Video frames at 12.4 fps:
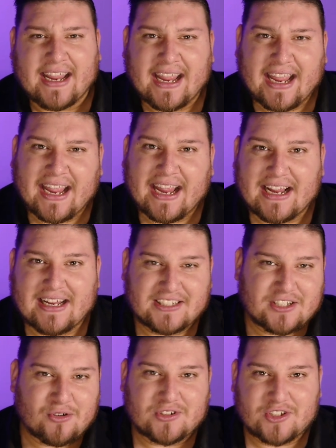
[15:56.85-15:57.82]
hey,
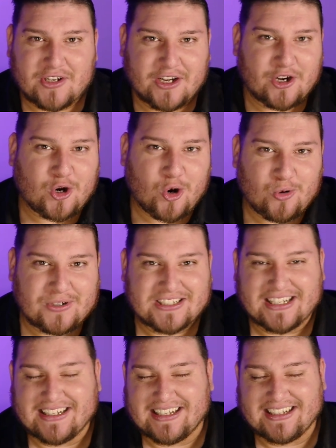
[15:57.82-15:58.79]
so-and-so, your
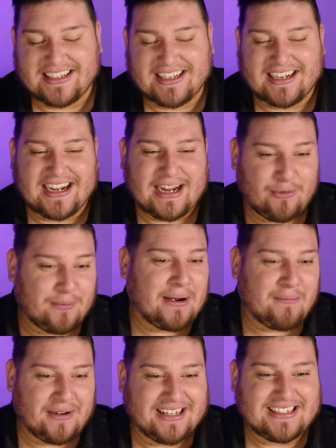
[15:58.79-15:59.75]
coach. And the guy
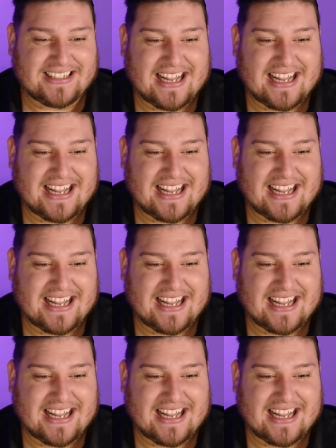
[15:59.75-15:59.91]
remembered his